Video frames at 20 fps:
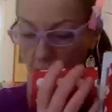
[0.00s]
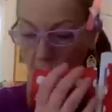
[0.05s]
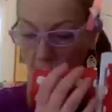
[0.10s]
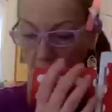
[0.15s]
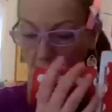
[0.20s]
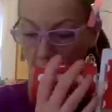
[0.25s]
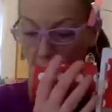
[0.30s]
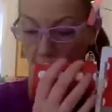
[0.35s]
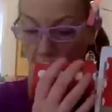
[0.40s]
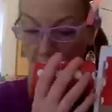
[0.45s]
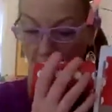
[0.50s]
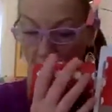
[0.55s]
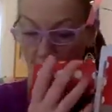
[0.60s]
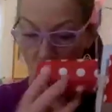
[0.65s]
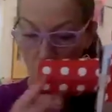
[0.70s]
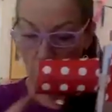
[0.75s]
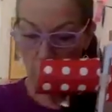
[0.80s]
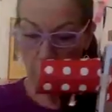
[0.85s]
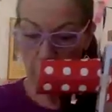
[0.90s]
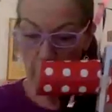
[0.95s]

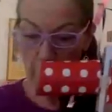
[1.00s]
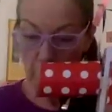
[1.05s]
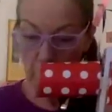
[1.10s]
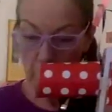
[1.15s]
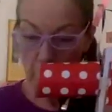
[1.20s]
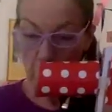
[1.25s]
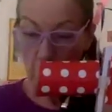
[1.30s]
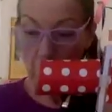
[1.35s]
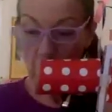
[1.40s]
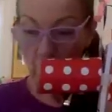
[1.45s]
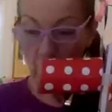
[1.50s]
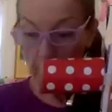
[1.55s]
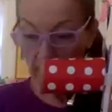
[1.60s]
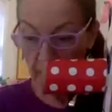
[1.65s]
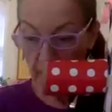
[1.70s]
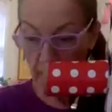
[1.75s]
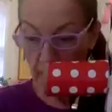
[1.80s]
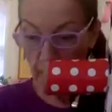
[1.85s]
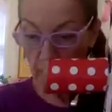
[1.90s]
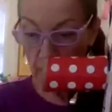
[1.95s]
Now, I'm
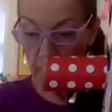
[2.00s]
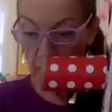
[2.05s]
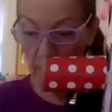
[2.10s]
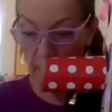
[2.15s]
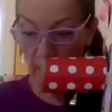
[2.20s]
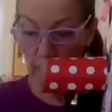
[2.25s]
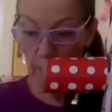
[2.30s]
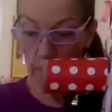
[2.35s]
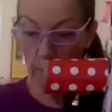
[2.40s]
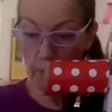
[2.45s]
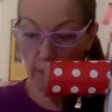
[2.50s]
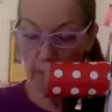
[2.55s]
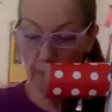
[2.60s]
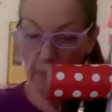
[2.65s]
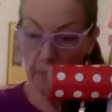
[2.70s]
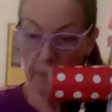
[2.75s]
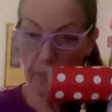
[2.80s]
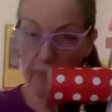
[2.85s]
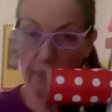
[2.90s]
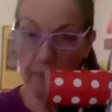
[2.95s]
going to do the other one,
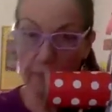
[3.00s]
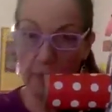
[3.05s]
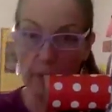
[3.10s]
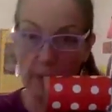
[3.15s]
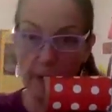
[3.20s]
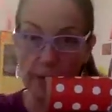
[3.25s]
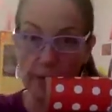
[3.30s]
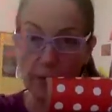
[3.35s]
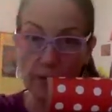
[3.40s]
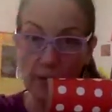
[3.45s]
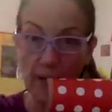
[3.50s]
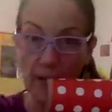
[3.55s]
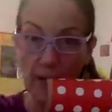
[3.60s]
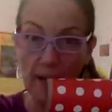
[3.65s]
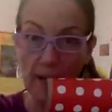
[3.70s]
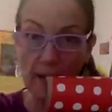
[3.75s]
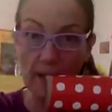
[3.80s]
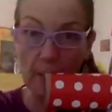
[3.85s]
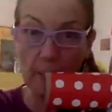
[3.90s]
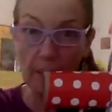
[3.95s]
but before I do
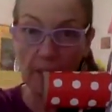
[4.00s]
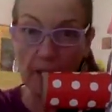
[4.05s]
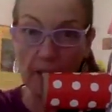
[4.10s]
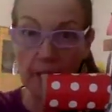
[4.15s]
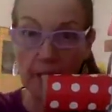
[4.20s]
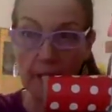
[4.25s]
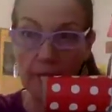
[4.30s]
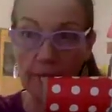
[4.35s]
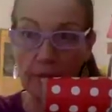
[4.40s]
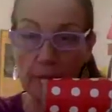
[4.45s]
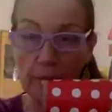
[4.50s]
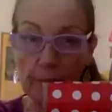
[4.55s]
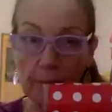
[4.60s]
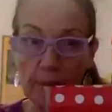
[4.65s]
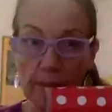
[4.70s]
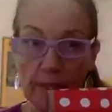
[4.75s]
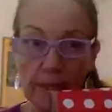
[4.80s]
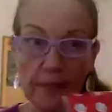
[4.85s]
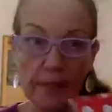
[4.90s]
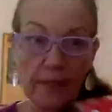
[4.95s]
that, I'm going to give her a
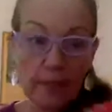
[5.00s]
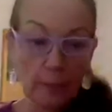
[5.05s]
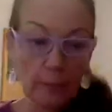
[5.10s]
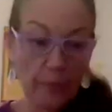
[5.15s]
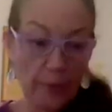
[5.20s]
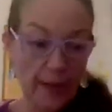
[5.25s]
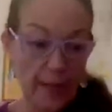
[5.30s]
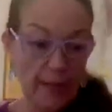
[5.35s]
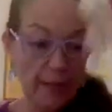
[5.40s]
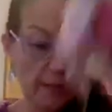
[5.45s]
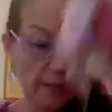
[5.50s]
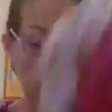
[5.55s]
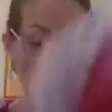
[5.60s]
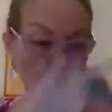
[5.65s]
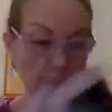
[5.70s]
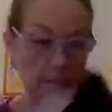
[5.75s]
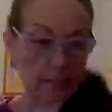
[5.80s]
pretty little bracelet.